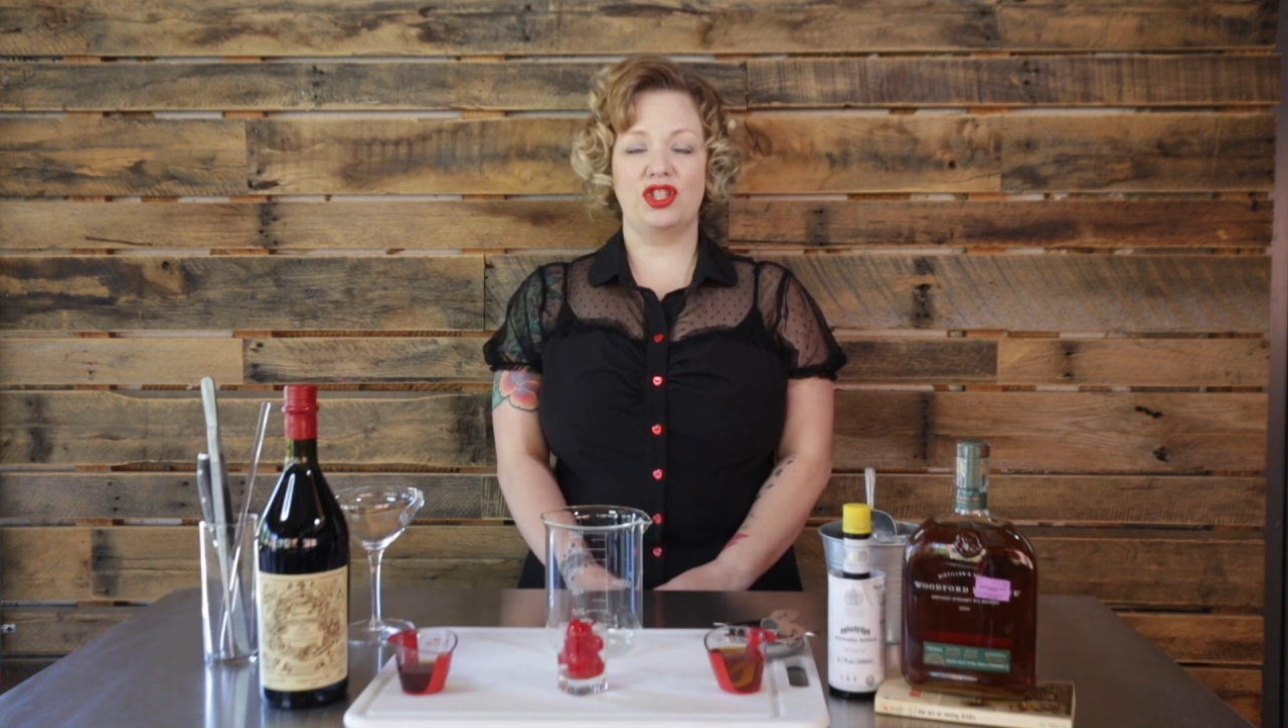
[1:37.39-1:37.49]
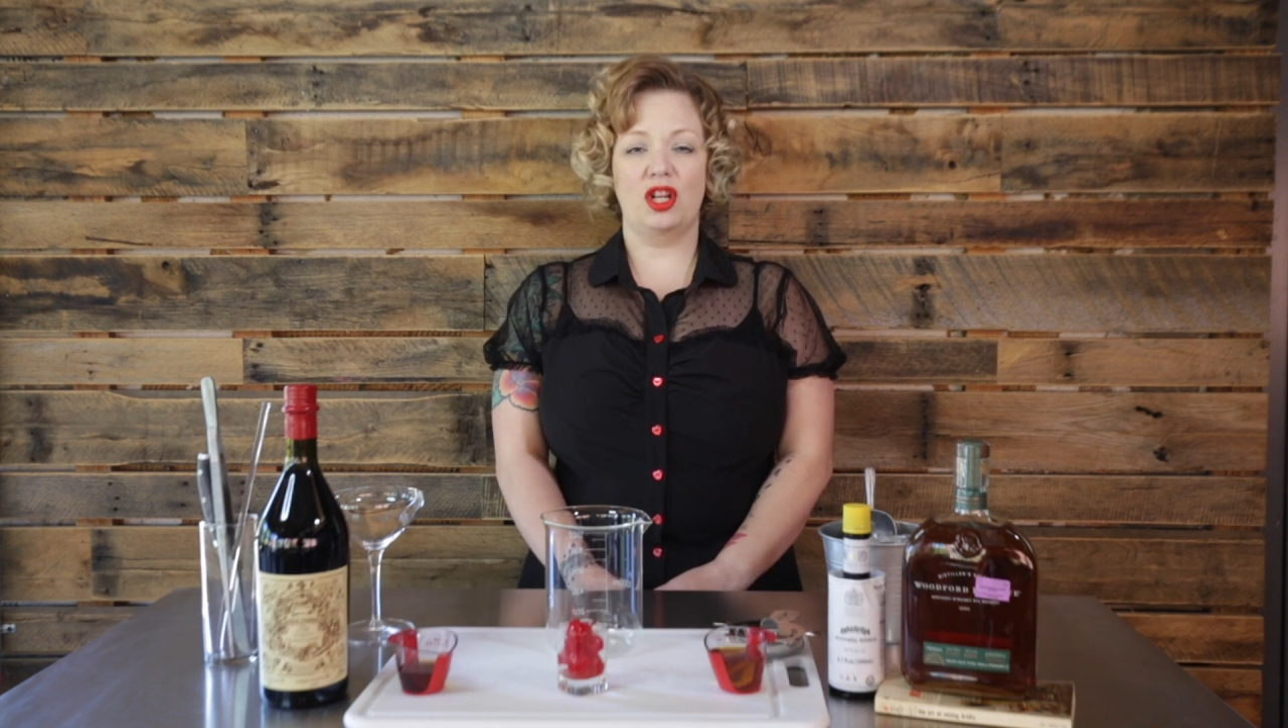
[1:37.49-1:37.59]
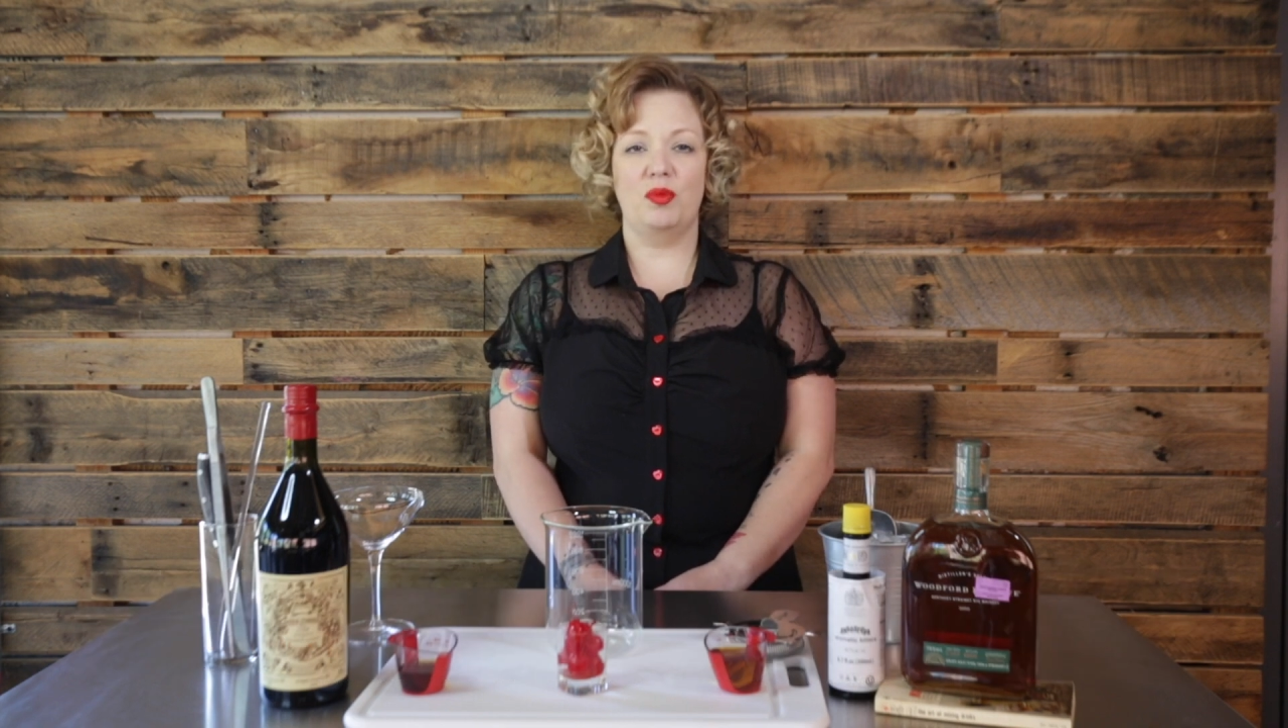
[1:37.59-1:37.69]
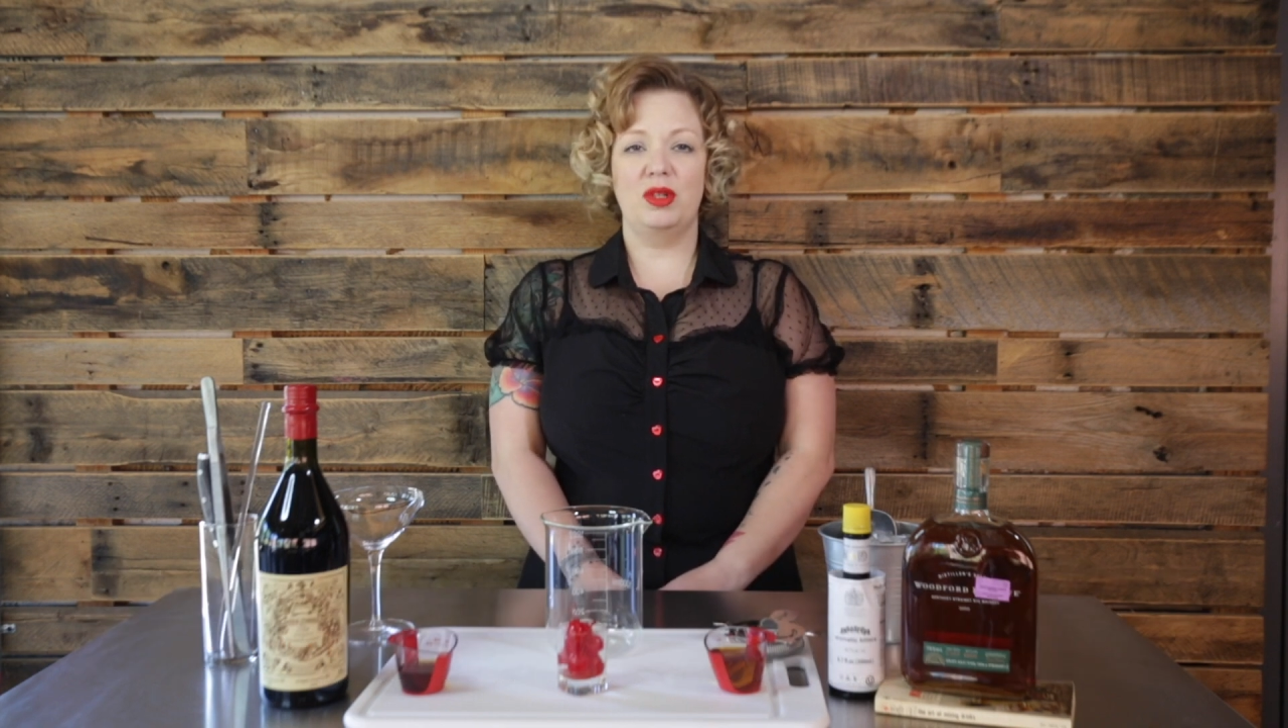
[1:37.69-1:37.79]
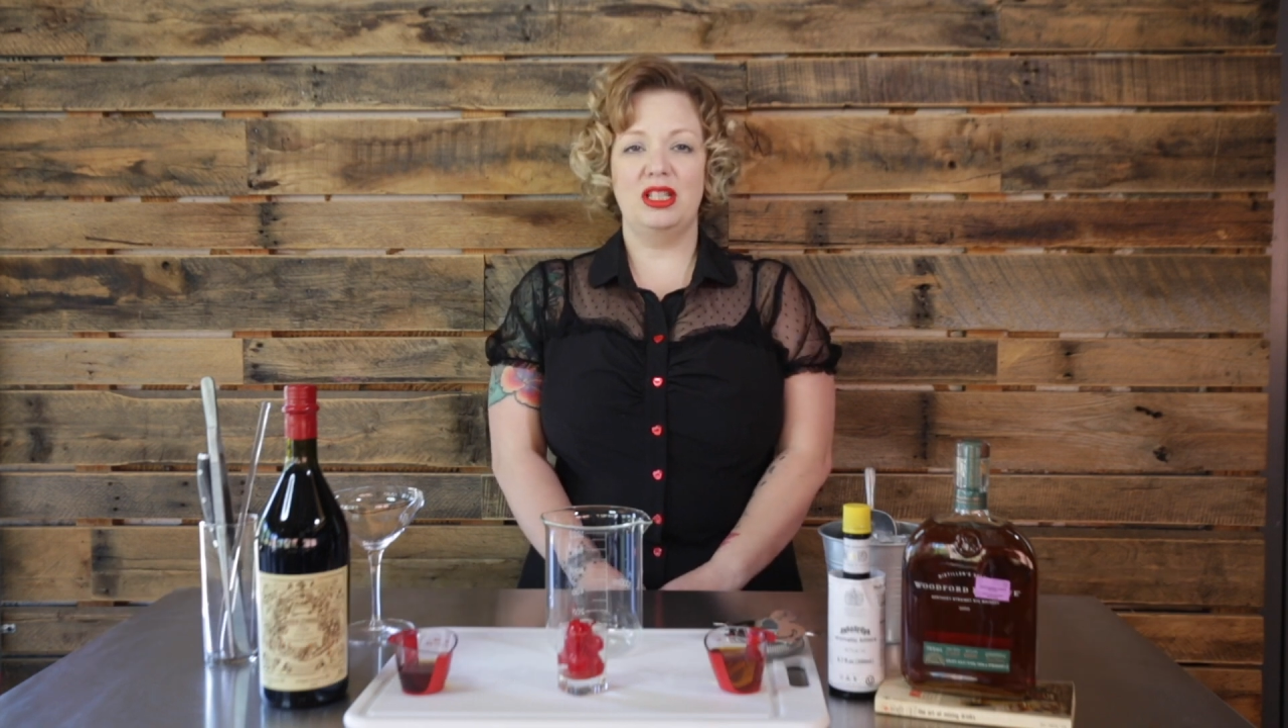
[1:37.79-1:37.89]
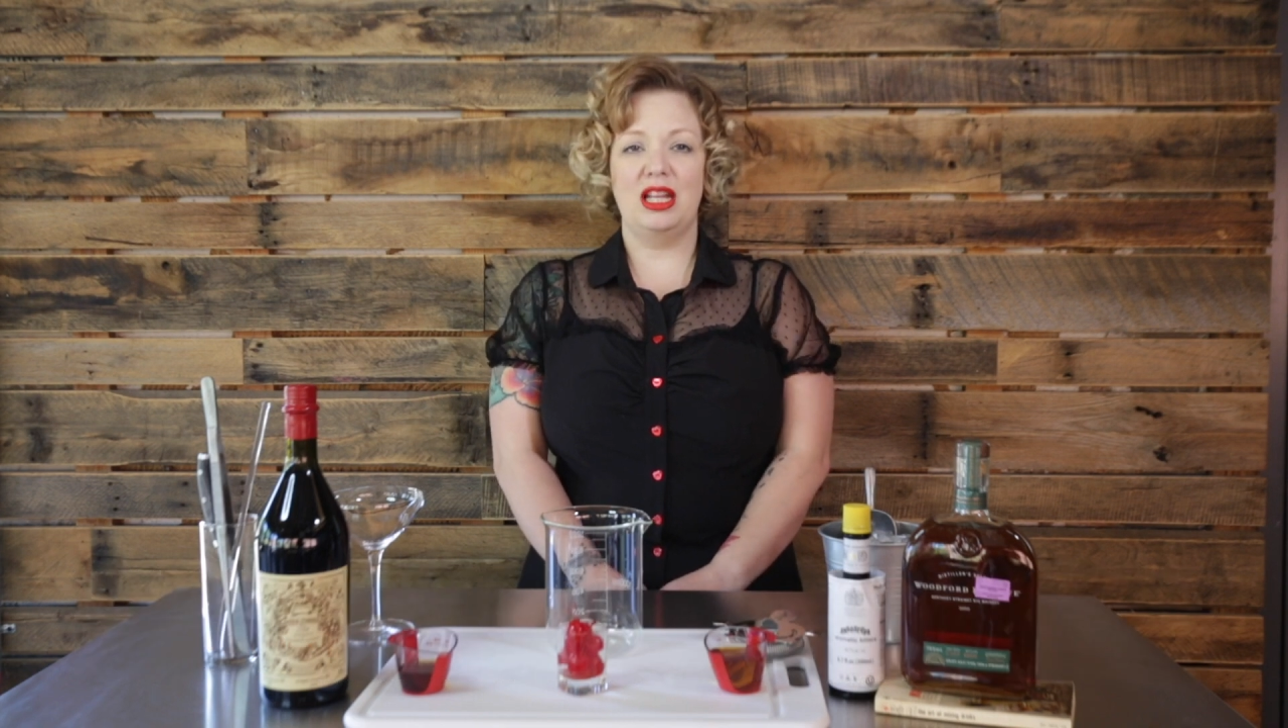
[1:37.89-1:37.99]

gentleman